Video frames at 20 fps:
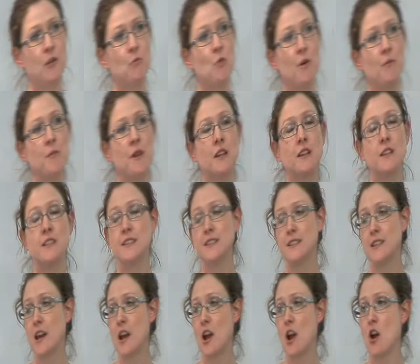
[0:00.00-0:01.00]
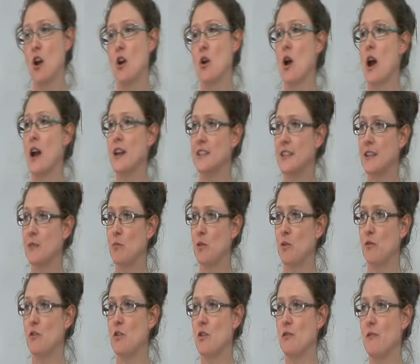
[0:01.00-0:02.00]
And what I mean is, I said
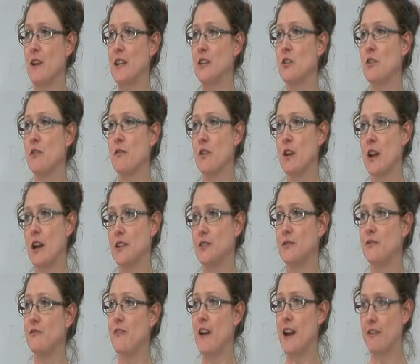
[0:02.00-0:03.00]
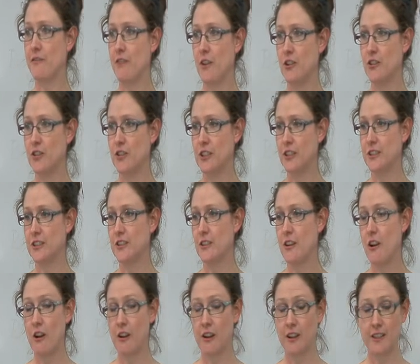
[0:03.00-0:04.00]
before, Phytophthora has 500
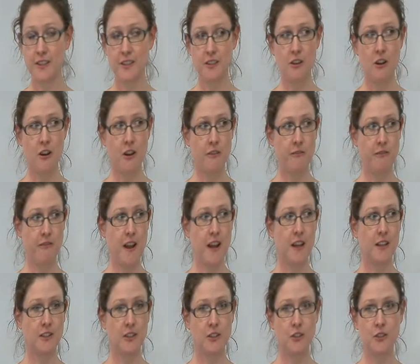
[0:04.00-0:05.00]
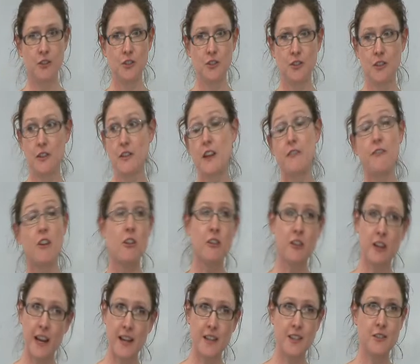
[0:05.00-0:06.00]
RXLR effectors. They have
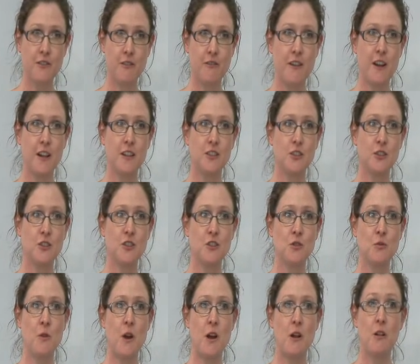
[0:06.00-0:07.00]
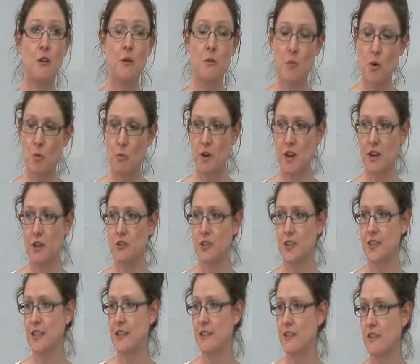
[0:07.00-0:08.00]
other kinds of effectors as well, but we're
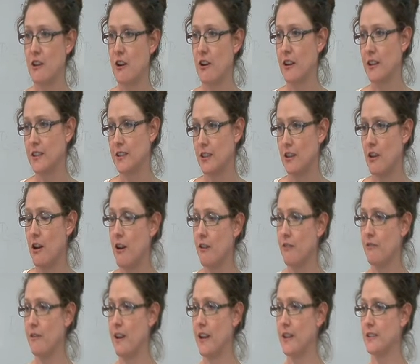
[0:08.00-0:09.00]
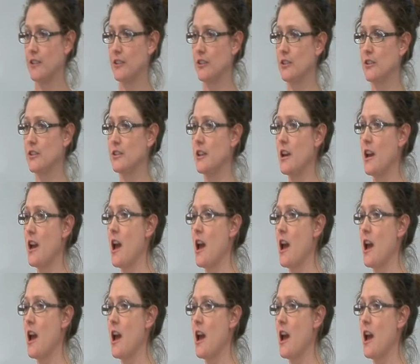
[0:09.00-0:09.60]
interested in the RXLR effectors.